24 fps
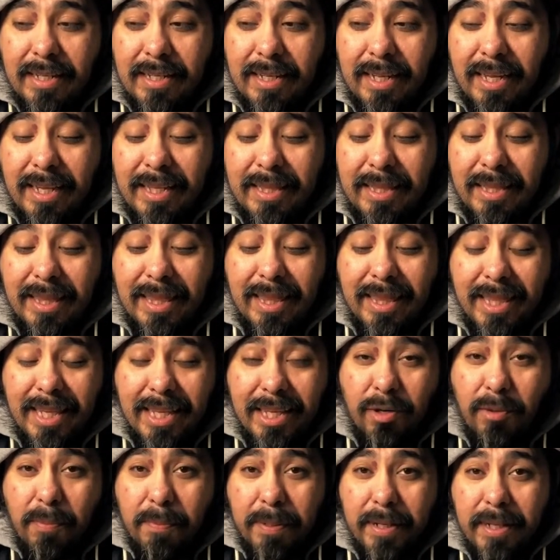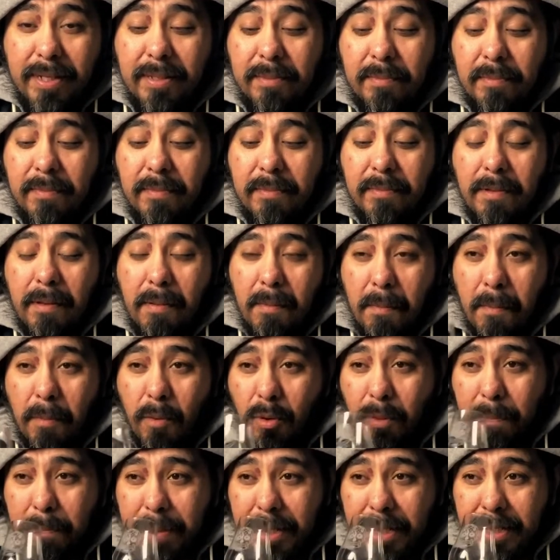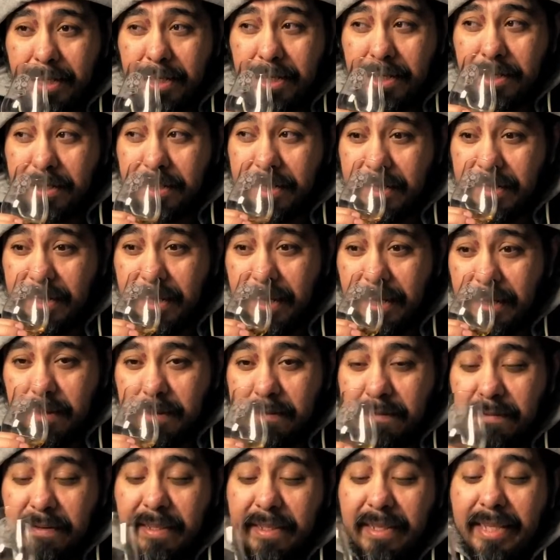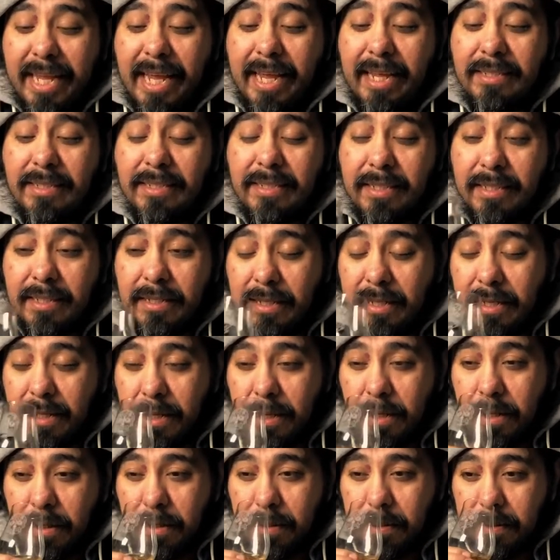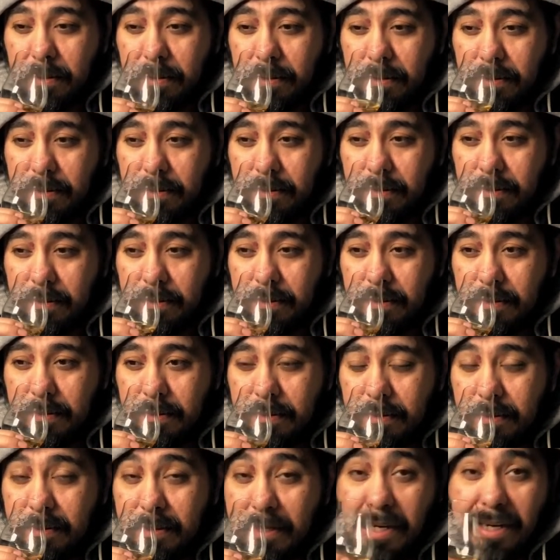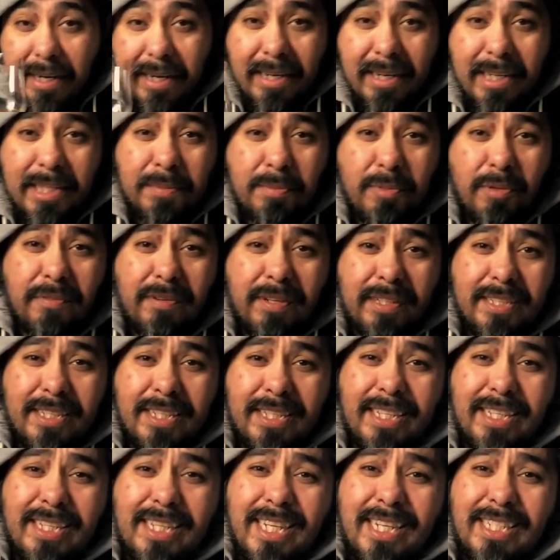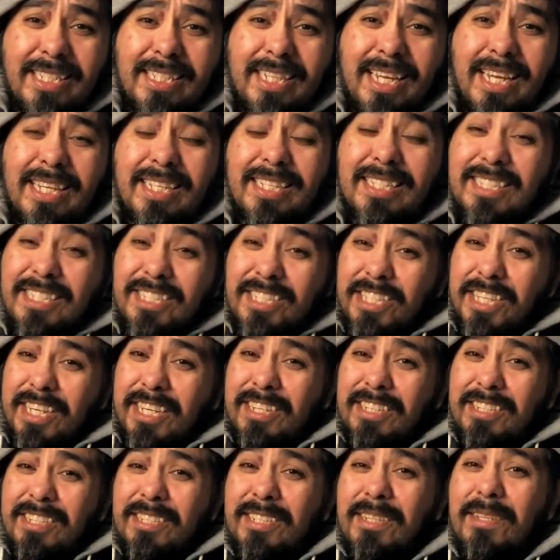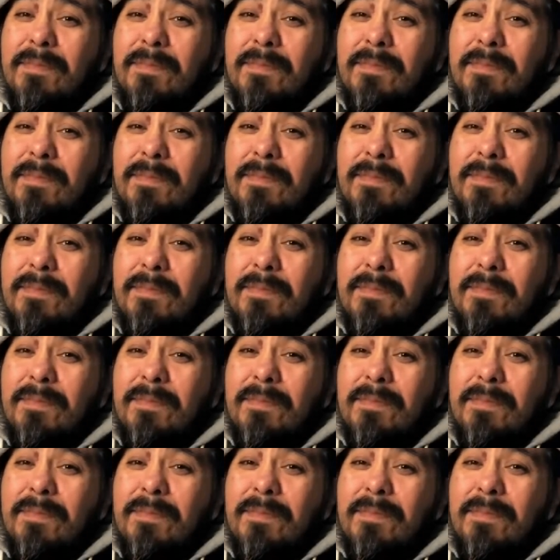a little bit more peatier than that. Fantastic. All right, let's move on to the taste, guys. Cheers.